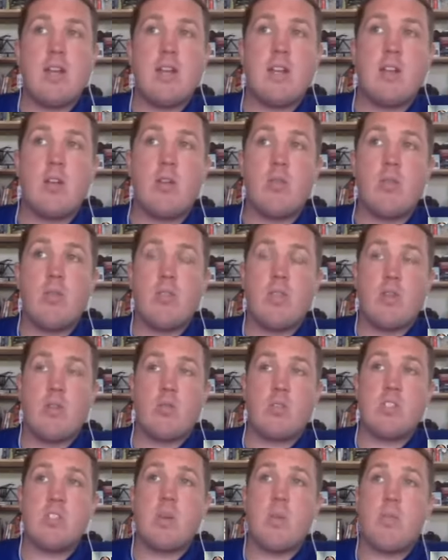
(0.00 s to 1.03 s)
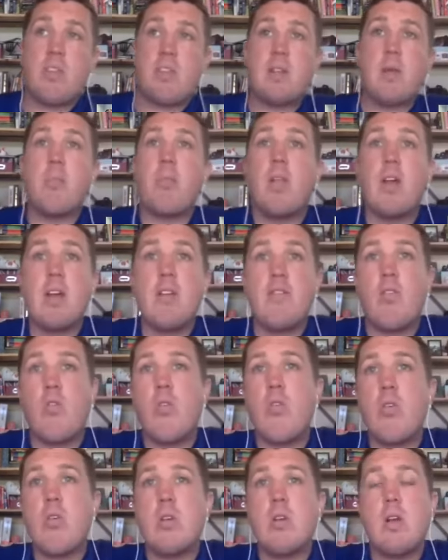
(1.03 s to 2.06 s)
There was something to play
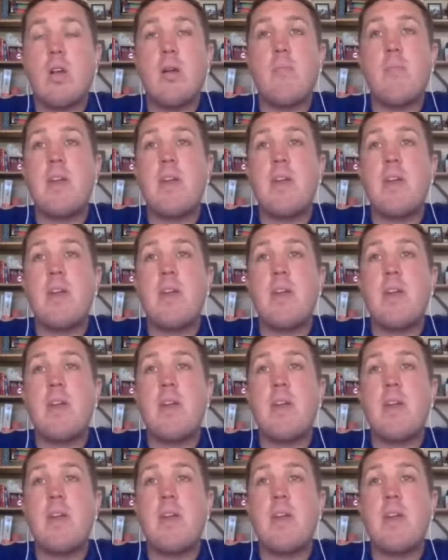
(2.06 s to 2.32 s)
for.